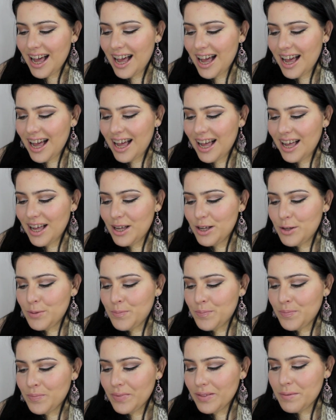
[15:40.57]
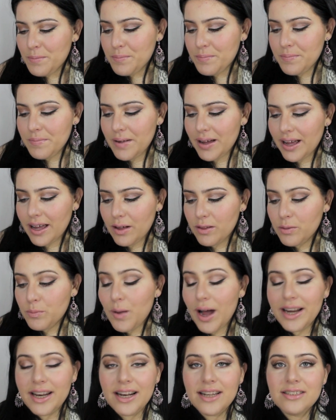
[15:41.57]

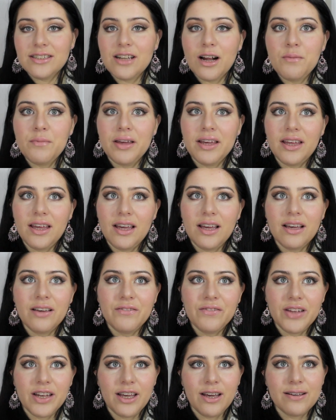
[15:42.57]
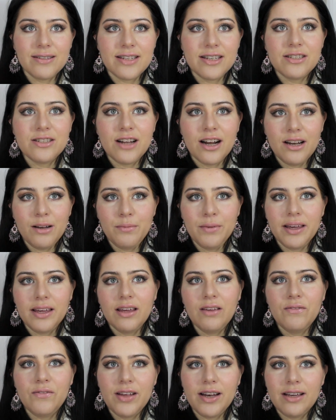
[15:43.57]
Why did I start making videos? I started
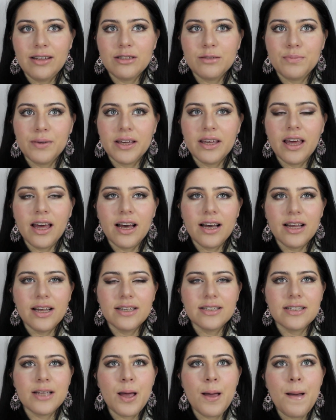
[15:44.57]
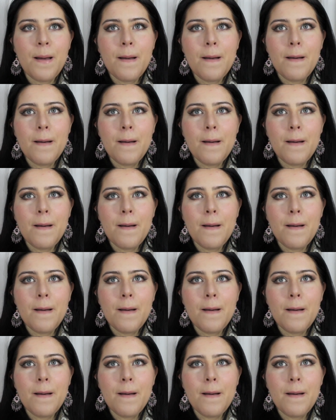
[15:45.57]
making videos because